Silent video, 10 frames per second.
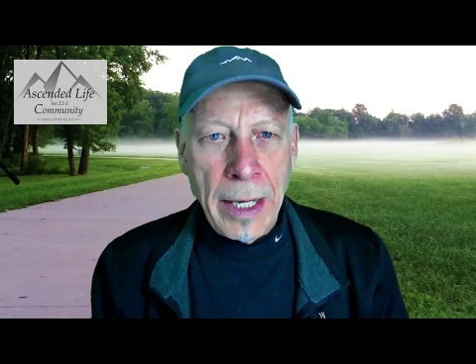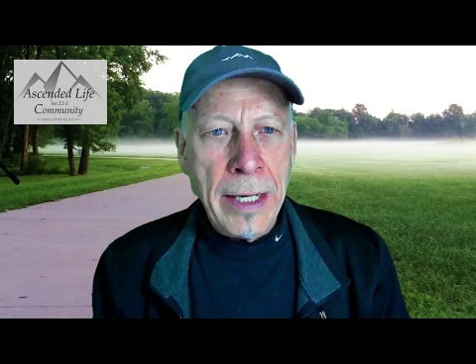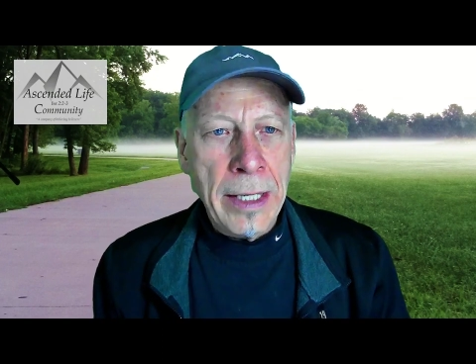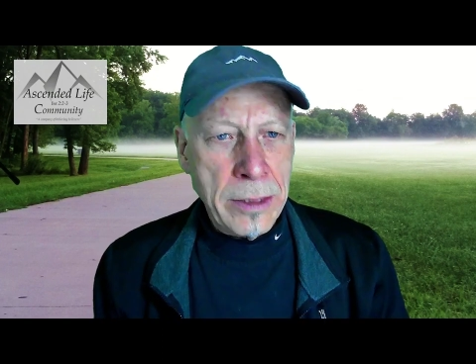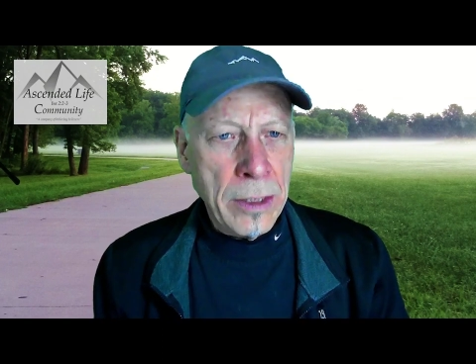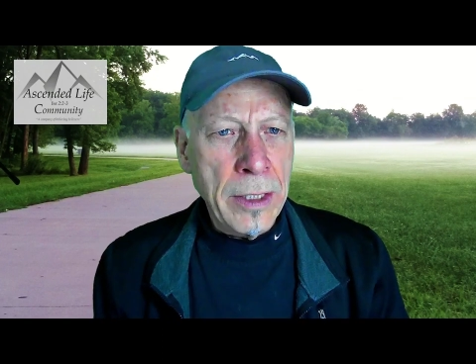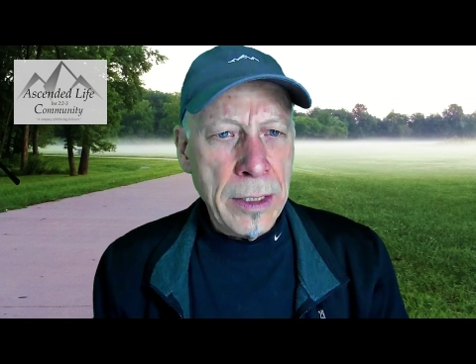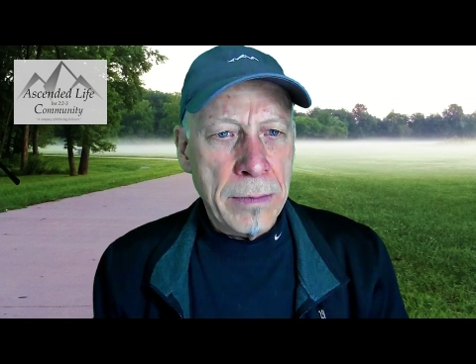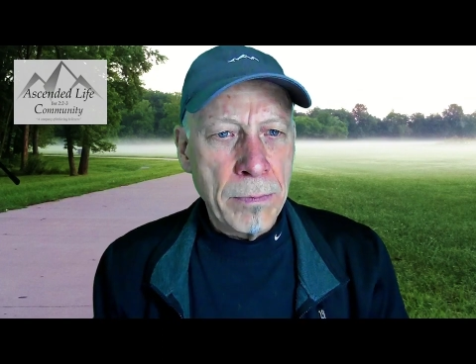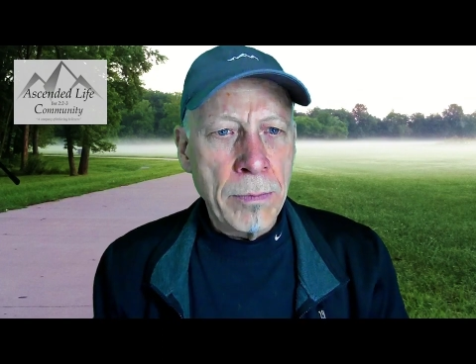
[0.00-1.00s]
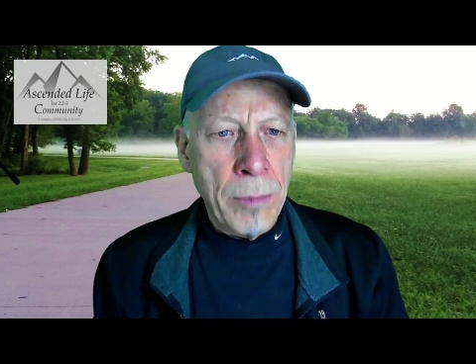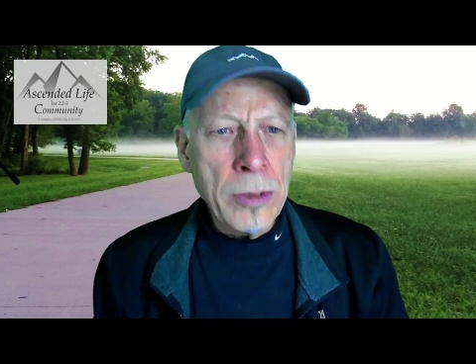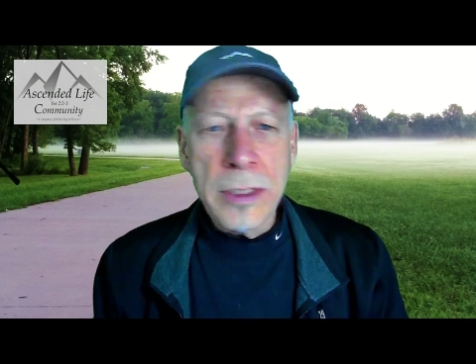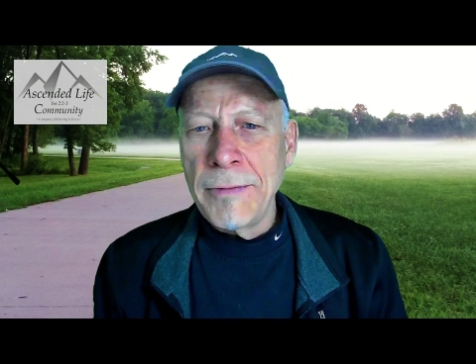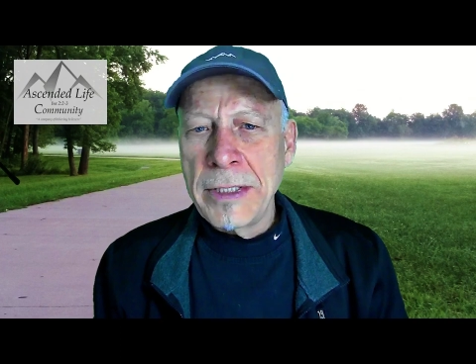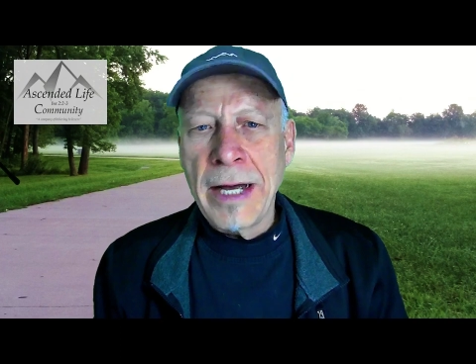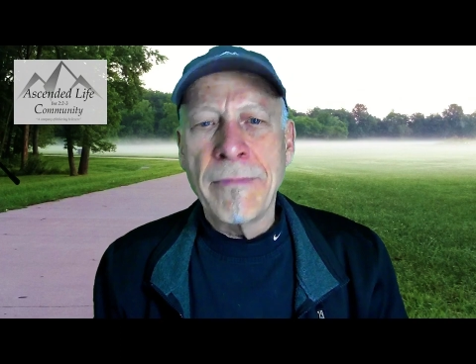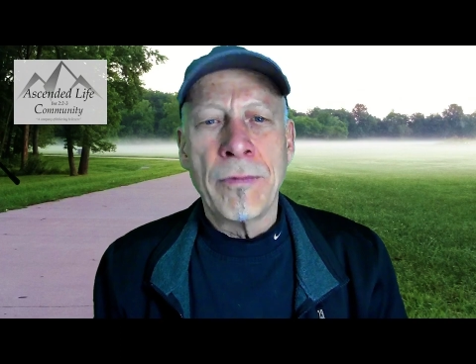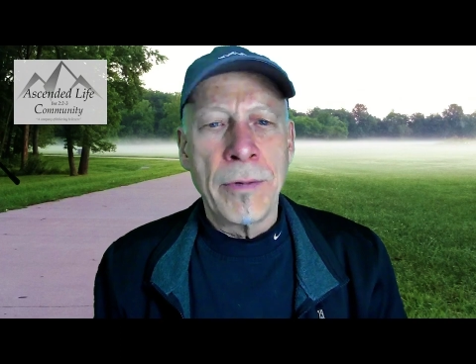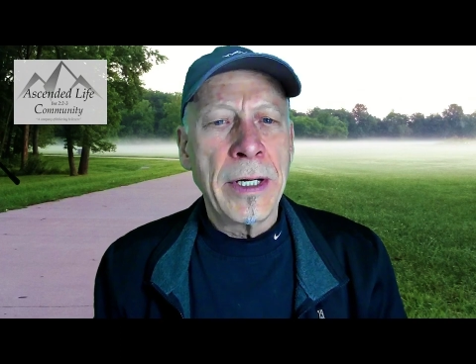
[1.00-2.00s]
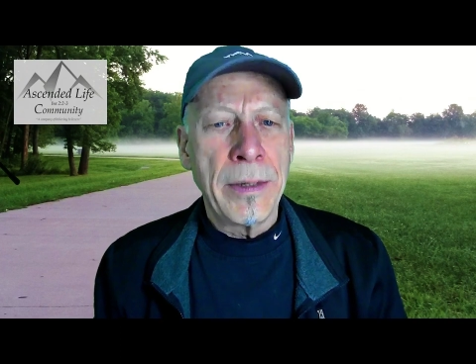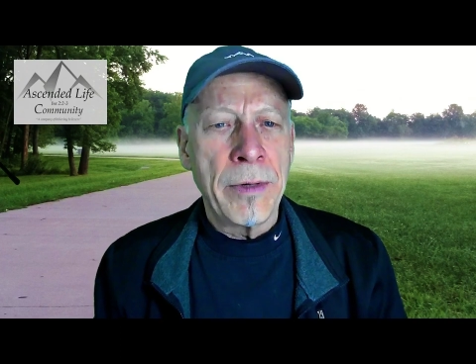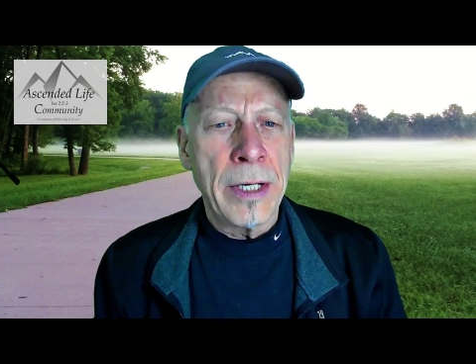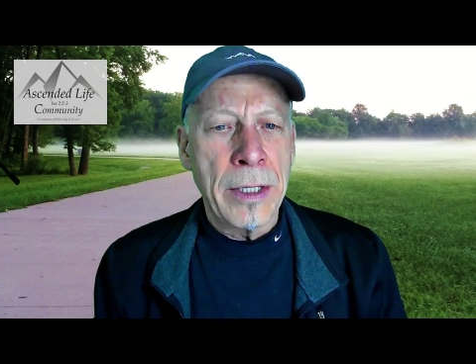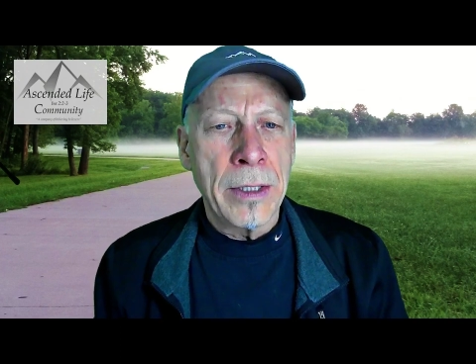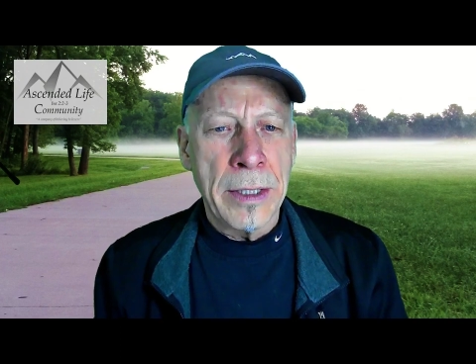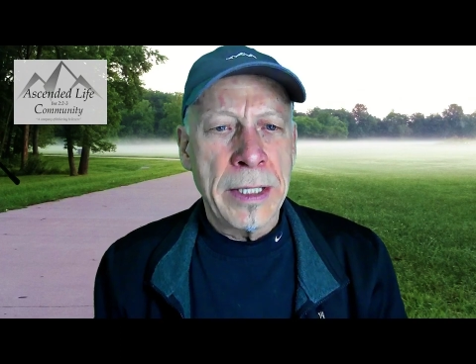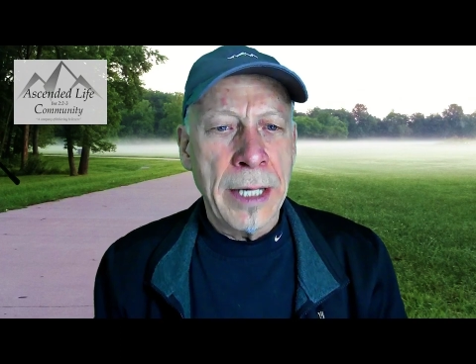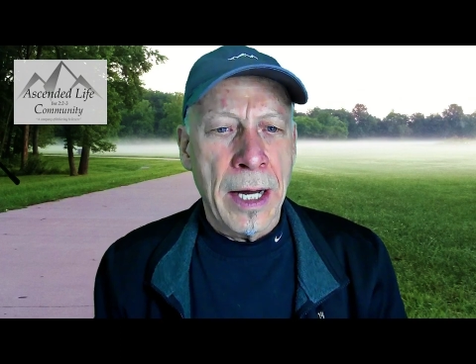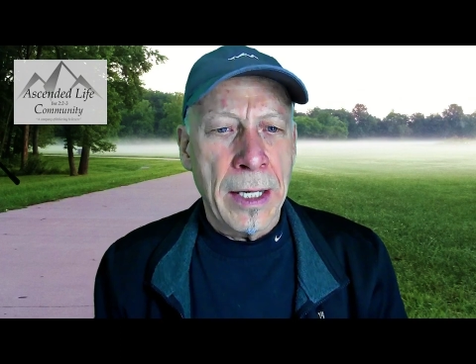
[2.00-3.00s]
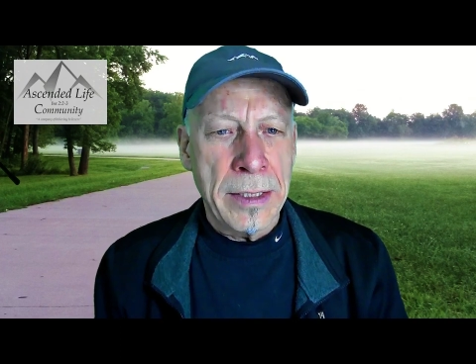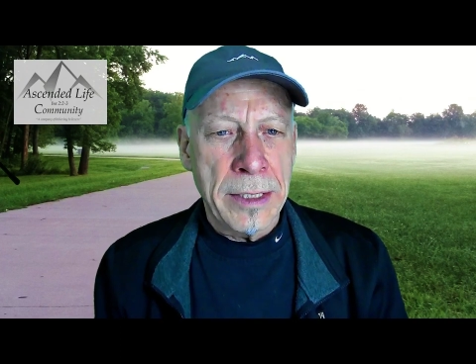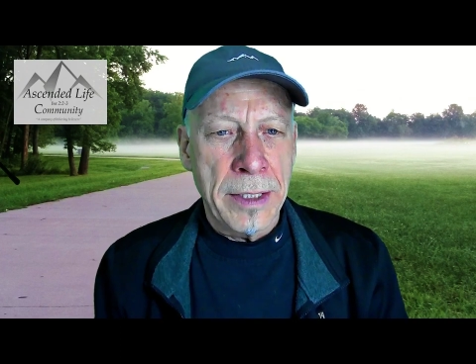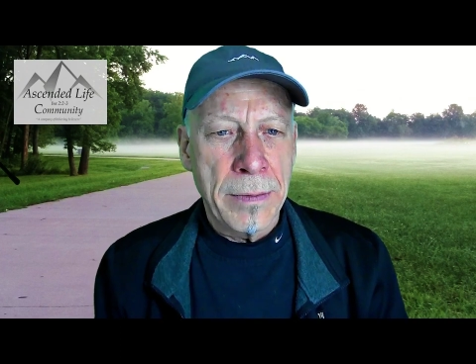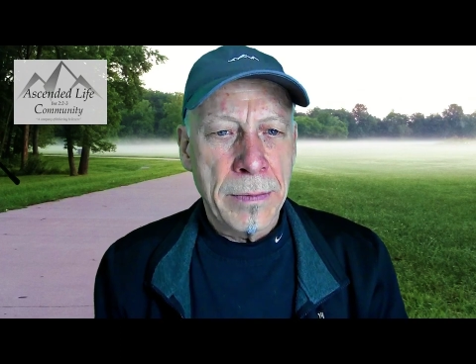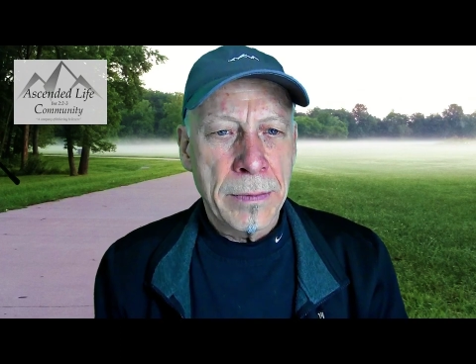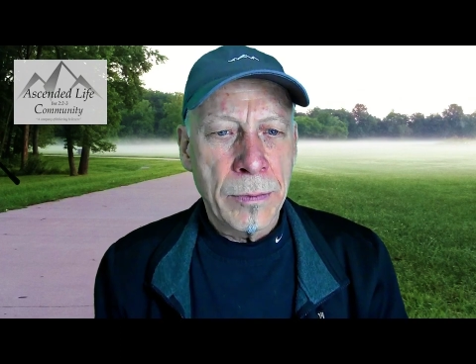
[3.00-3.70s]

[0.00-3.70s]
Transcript: And it's a good, most of us have really, really good theology.